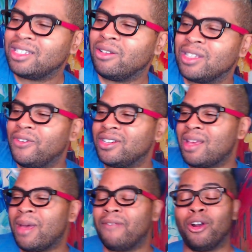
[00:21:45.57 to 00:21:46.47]
So it was the first
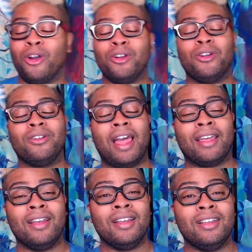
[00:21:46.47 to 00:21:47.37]
time I ever heard her like
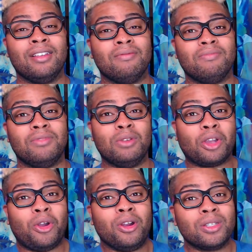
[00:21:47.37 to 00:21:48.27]
use a
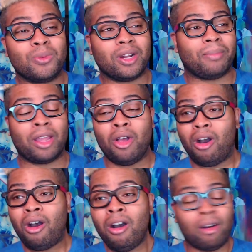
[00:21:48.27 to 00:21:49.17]
curse word. I'm like,
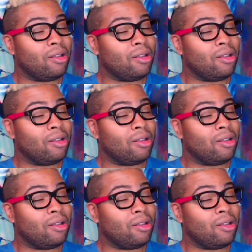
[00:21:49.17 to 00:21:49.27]
oh,